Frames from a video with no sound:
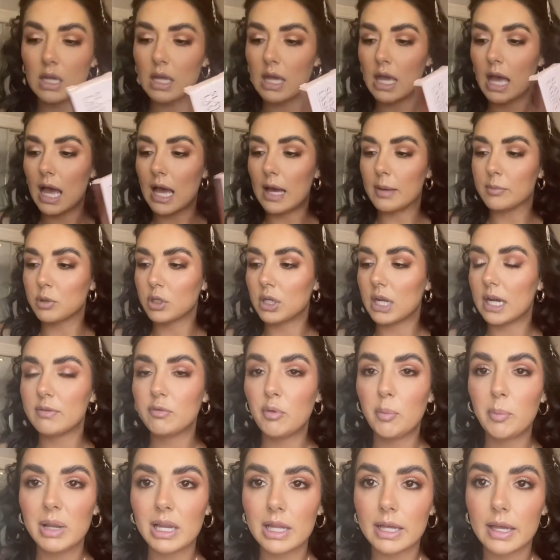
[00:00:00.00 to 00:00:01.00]
I'm going to have a
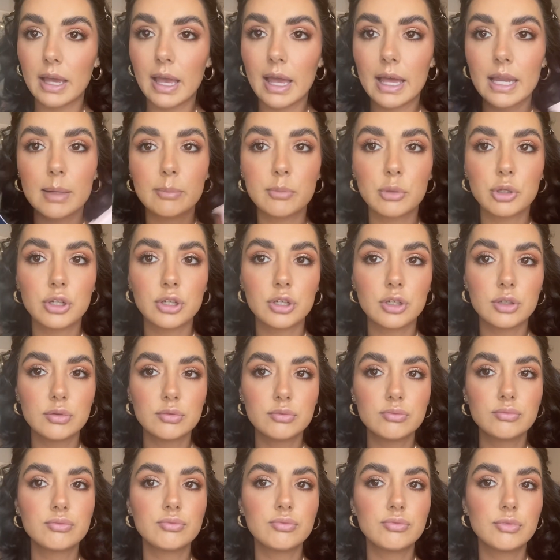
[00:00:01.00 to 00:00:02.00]
play and I'm going to
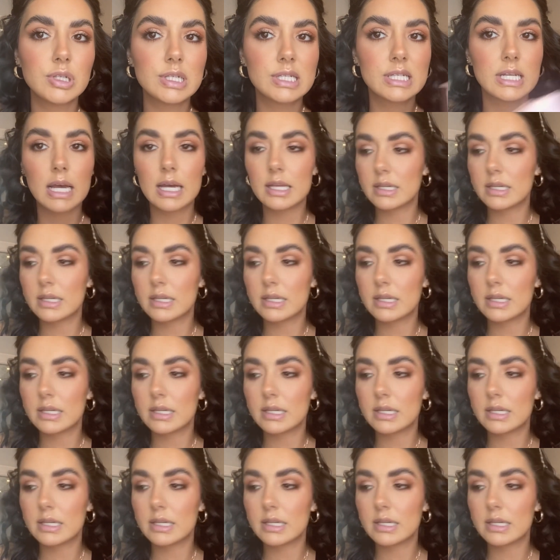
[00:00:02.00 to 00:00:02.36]
decide.